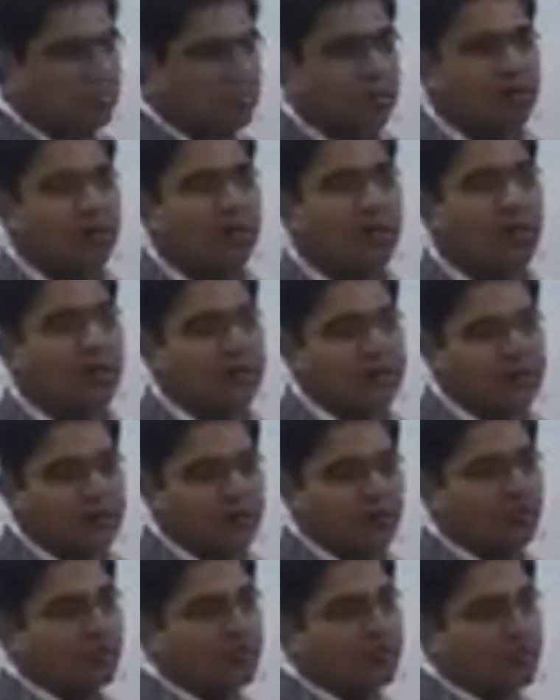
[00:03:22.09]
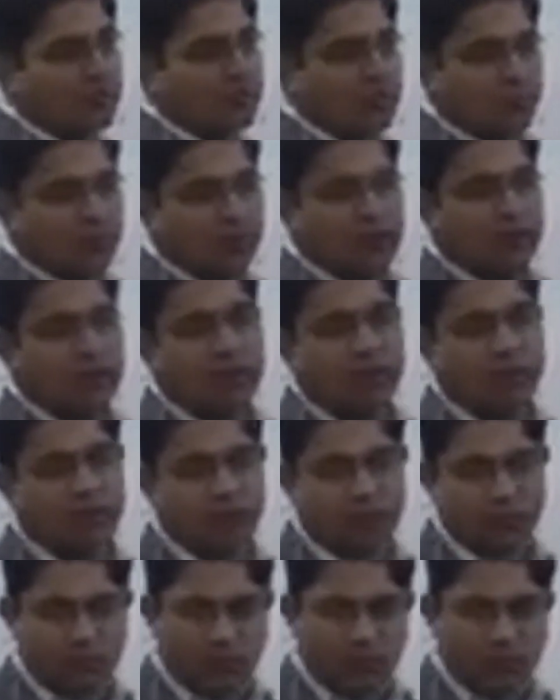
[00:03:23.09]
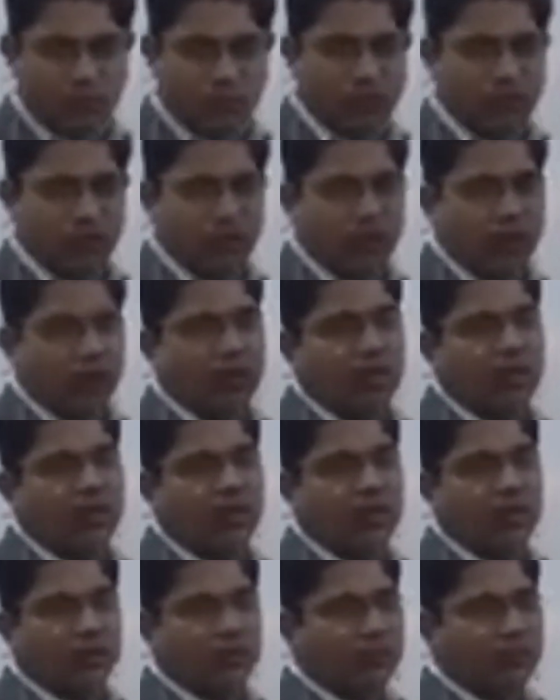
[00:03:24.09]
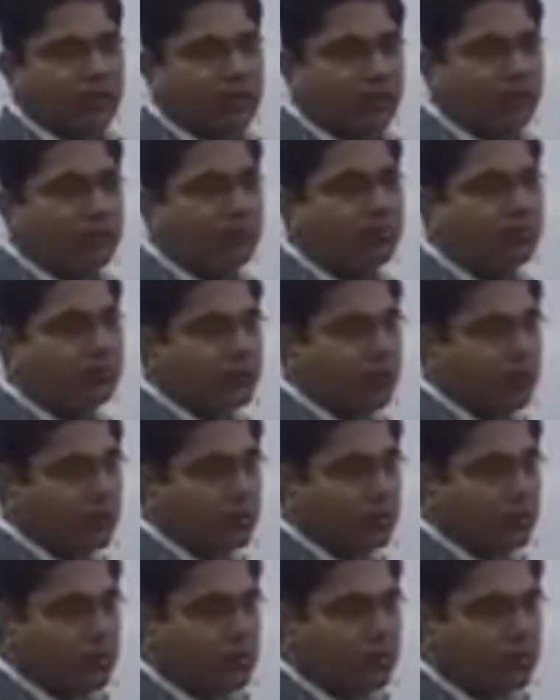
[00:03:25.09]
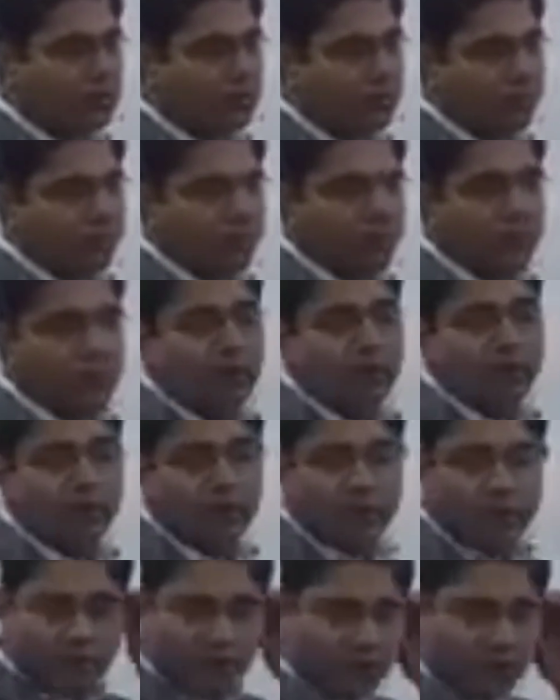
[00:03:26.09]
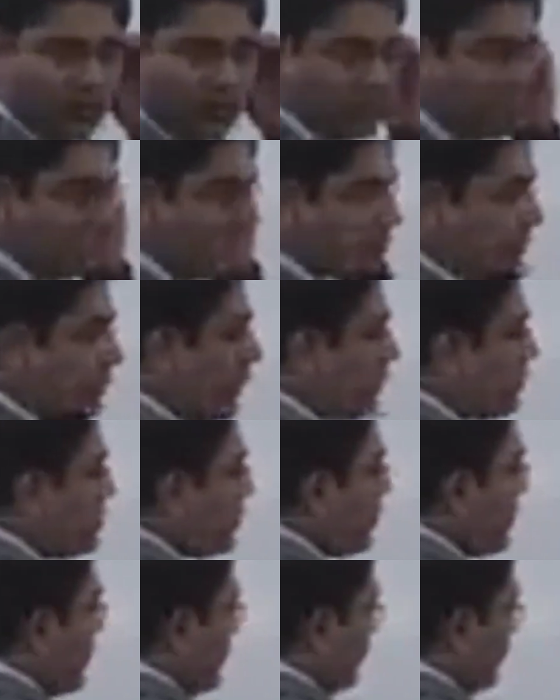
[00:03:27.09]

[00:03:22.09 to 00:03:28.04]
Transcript: of the characters of fundamental rights first and then we can move into the okay that is about the